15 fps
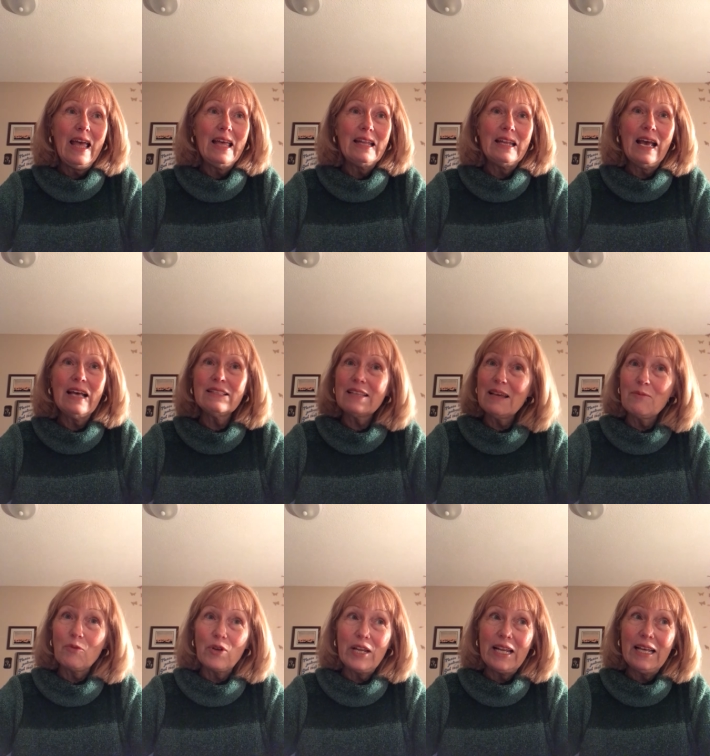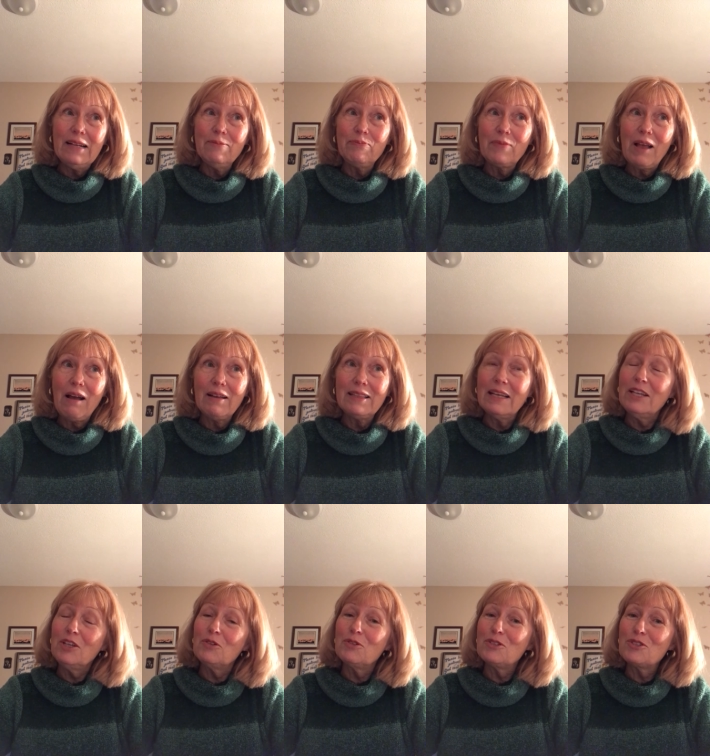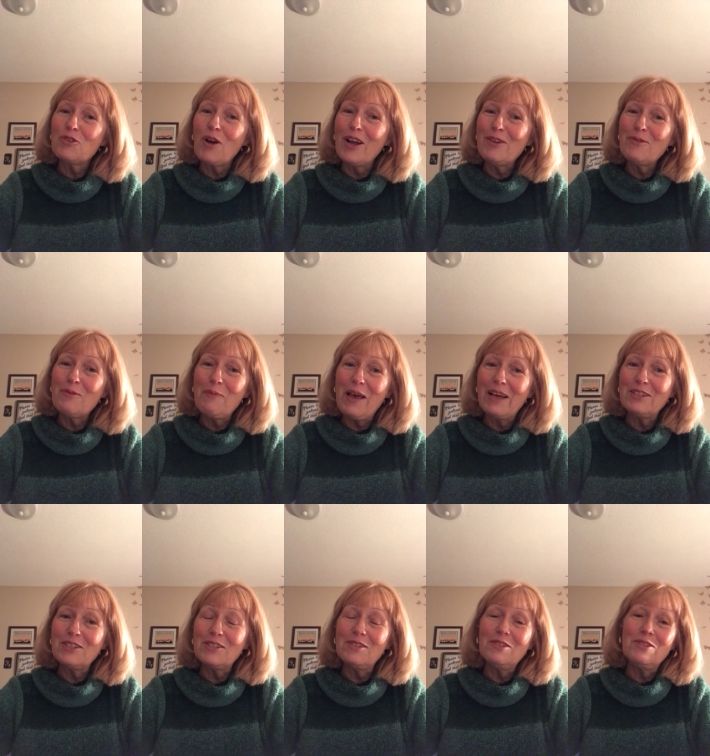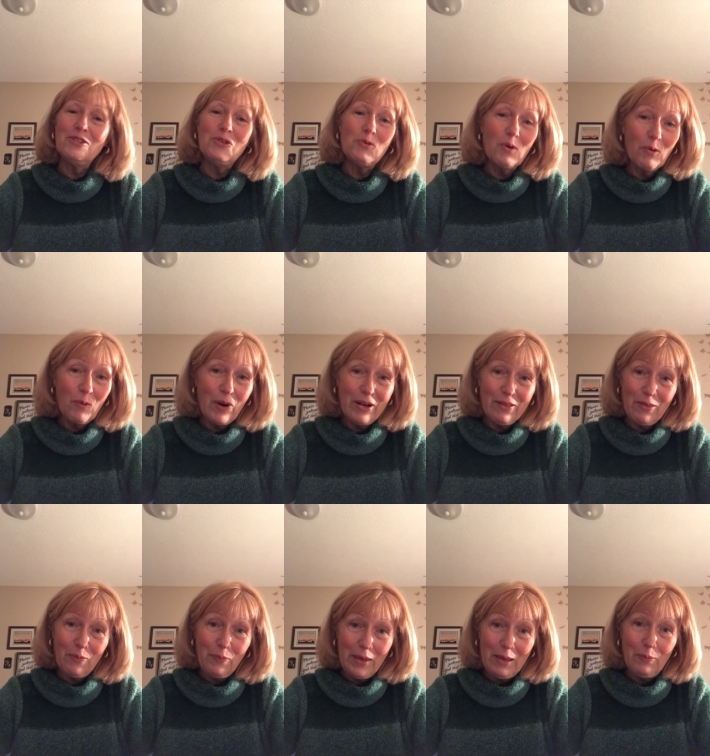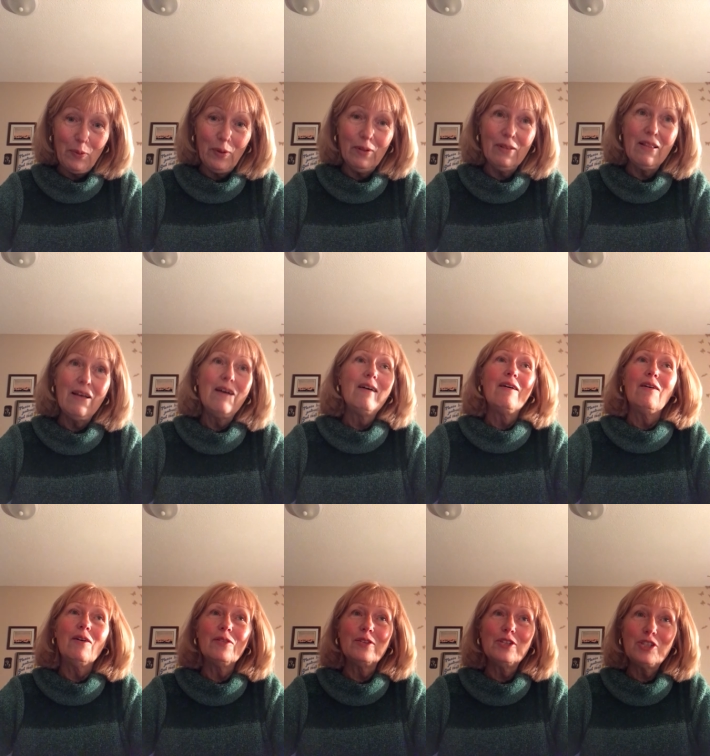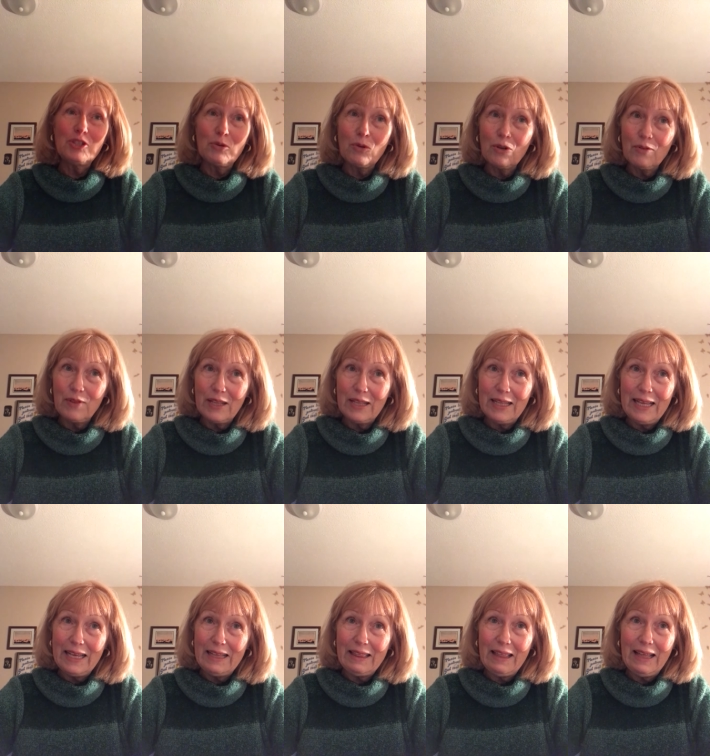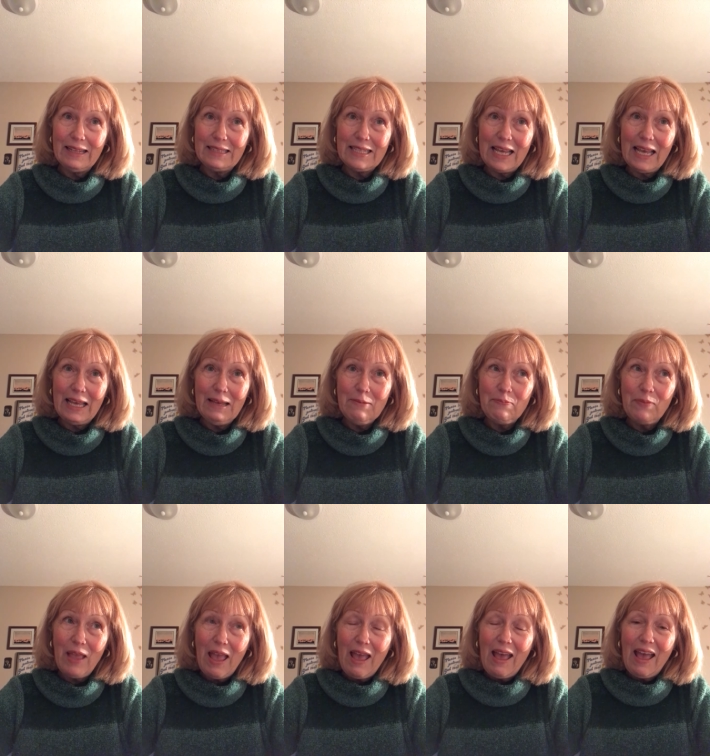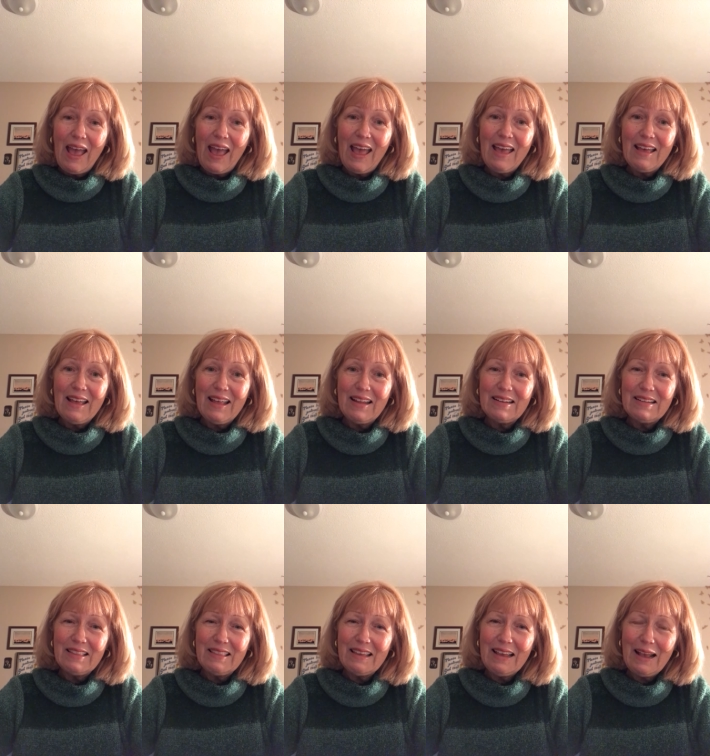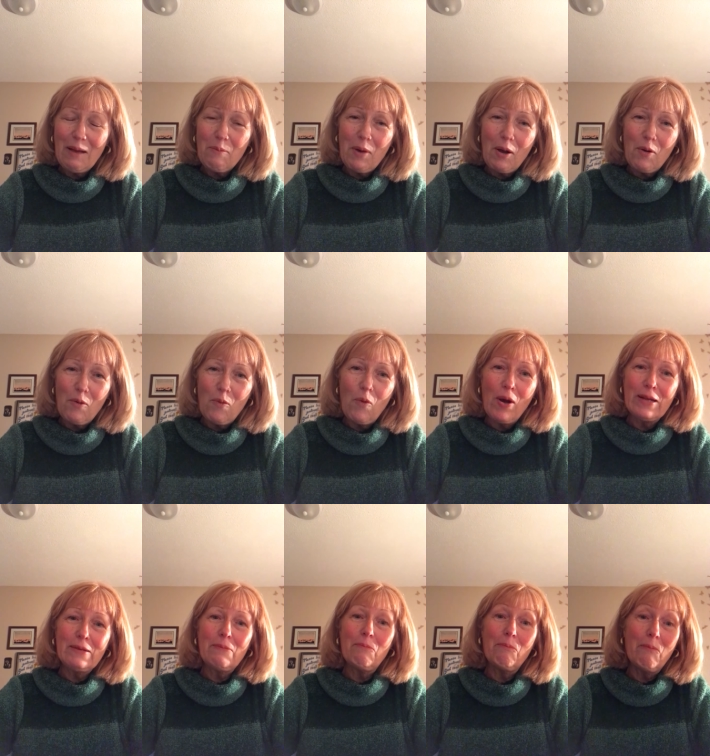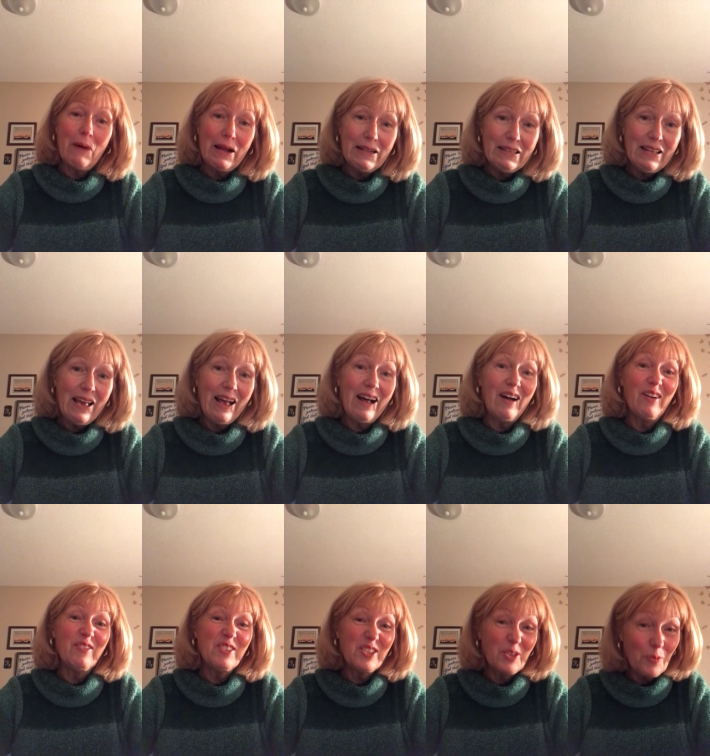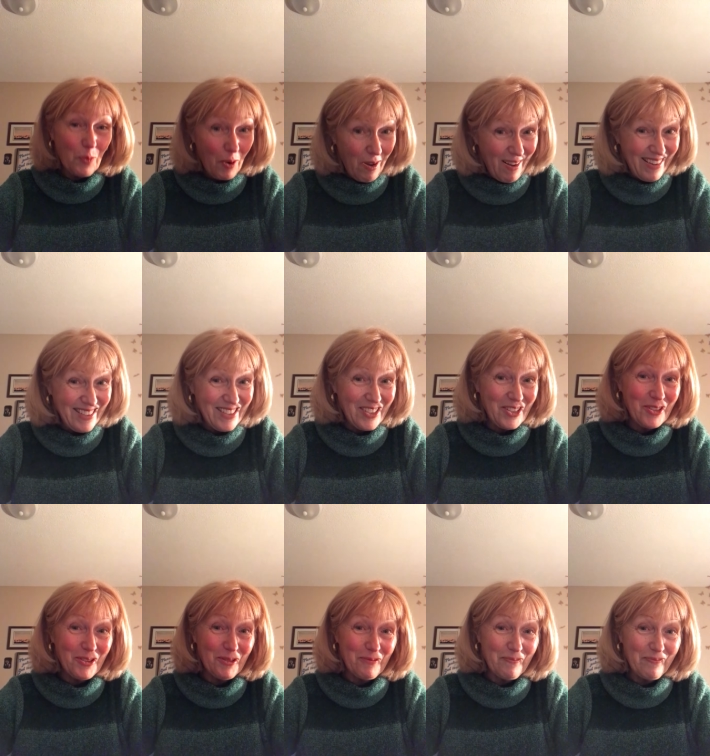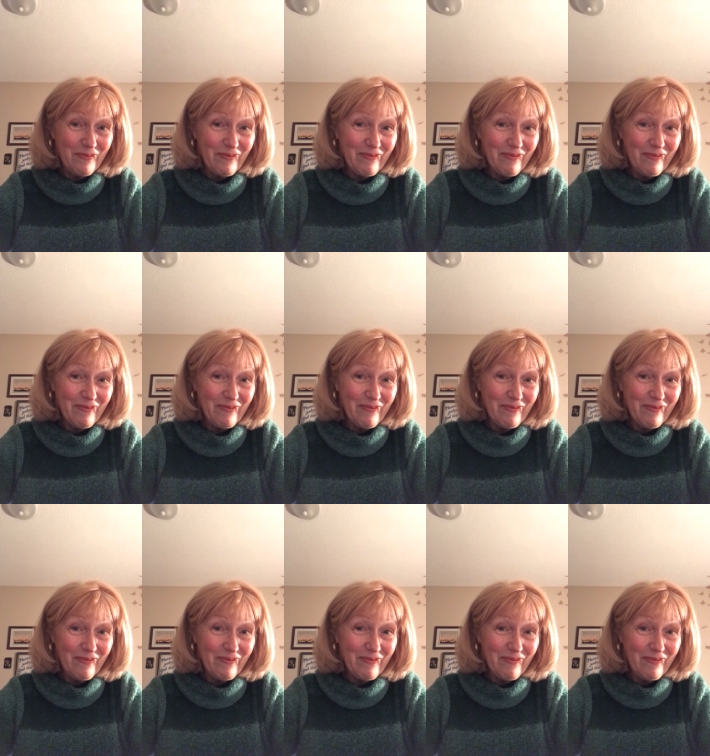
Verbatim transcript: and as I'm reading, I'd like you to try to imagine you are one of the people on the shore of the lake that day and think about what might have surprised you.